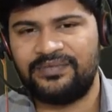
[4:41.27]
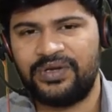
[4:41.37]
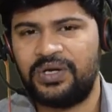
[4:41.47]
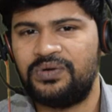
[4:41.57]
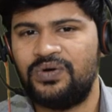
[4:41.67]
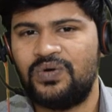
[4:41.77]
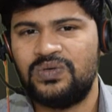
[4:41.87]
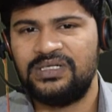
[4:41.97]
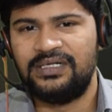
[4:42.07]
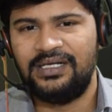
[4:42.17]
We need to know
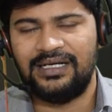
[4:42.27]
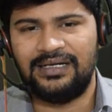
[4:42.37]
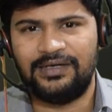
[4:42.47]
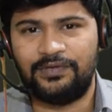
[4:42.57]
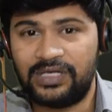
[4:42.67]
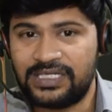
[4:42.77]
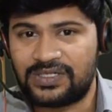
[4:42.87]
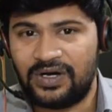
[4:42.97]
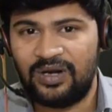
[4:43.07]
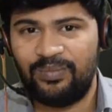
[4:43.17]
what is
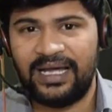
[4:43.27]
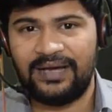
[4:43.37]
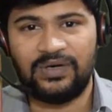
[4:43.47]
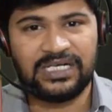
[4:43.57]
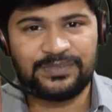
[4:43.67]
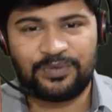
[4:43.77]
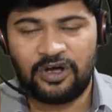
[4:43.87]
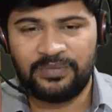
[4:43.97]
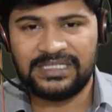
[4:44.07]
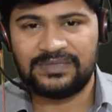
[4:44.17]
callback, what is
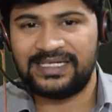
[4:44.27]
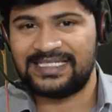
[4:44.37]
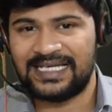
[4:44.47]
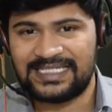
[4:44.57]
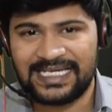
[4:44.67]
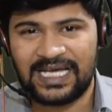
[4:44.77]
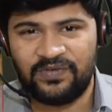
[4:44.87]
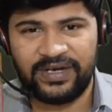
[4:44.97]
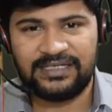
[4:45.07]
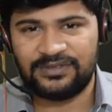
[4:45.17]
promise, what is async
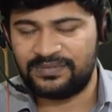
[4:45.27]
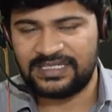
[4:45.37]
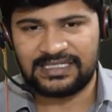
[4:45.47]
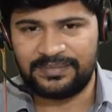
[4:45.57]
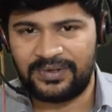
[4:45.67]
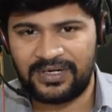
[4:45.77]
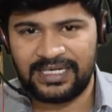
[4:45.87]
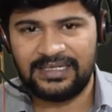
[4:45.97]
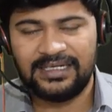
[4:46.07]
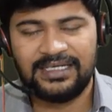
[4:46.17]
await, so most
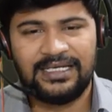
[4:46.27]
important.